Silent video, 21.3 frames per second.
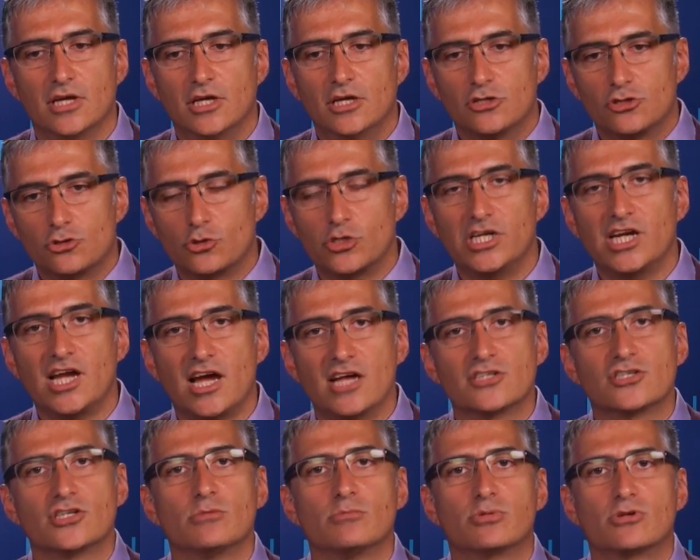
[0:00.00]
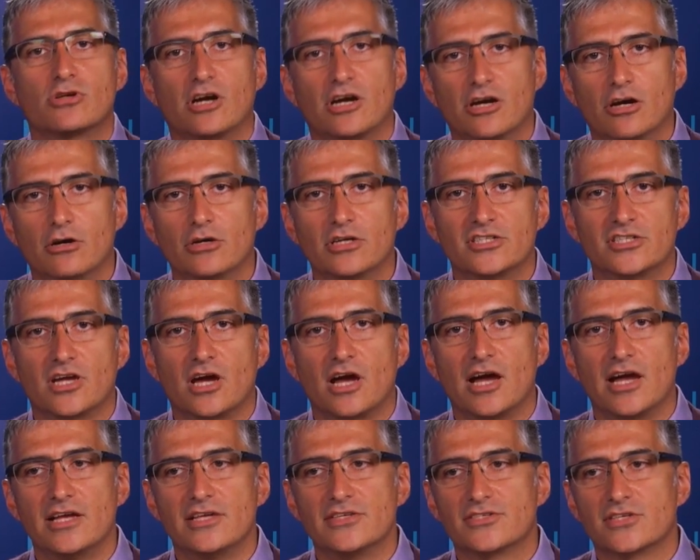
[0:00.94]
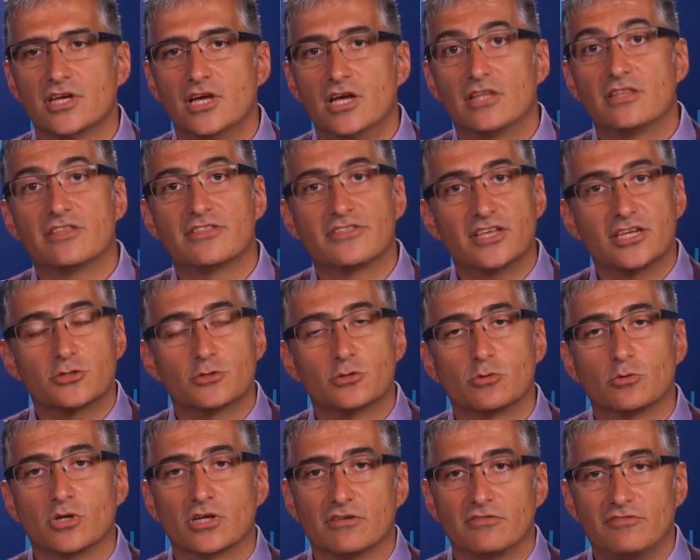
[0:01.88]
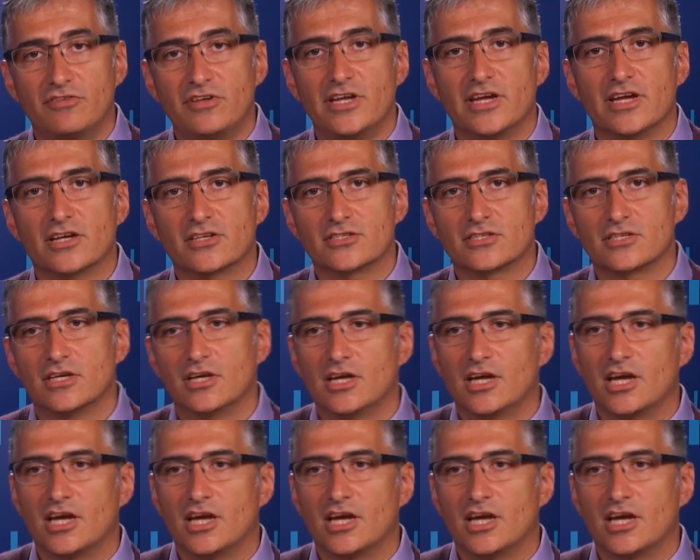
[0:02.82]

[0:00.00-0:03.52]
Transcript: triage and prioritize the things we want to fix.